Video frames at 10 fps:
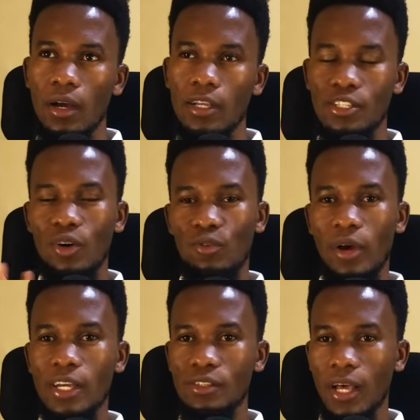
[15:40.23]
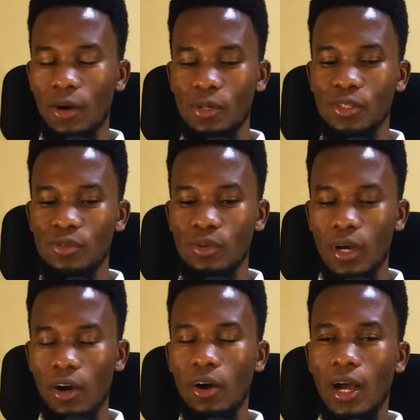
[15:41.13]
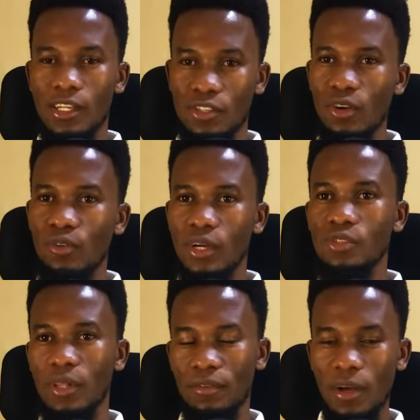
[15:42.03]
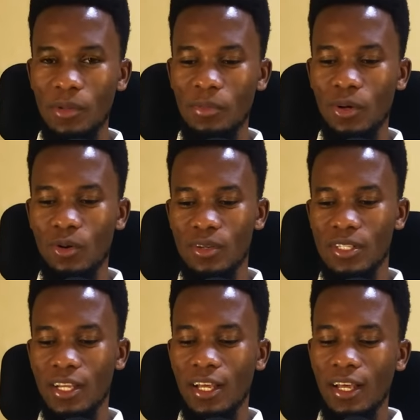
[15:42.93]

is not right according to, uh, it's not right to the family, because